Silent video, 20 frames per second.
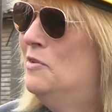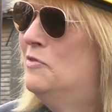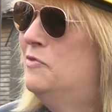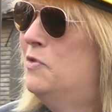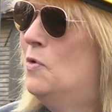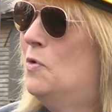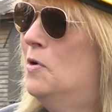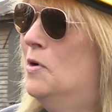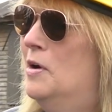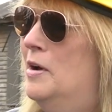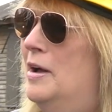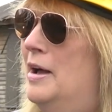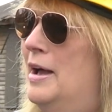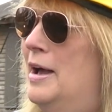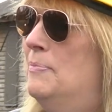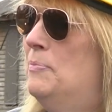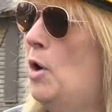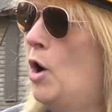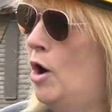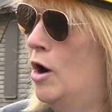for
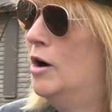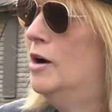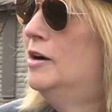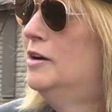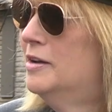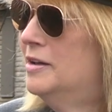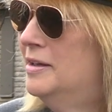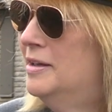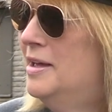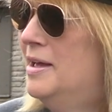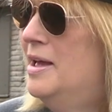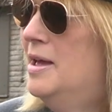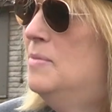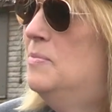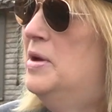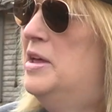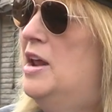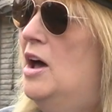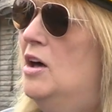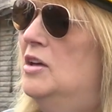a park,
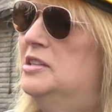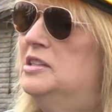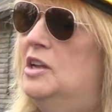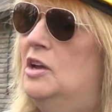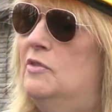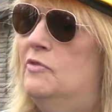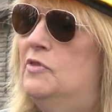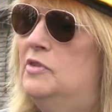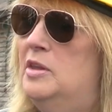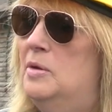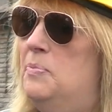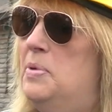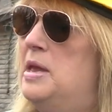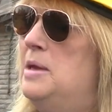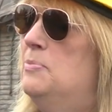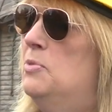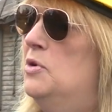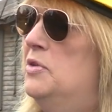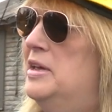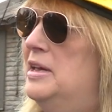but also for the
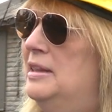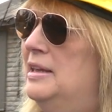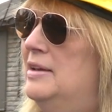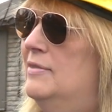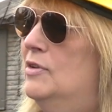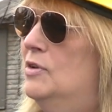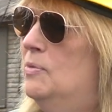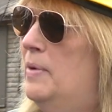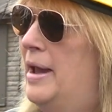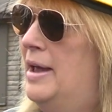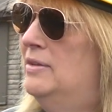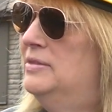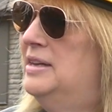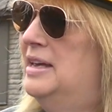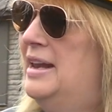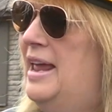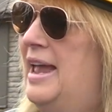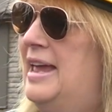people that live around it.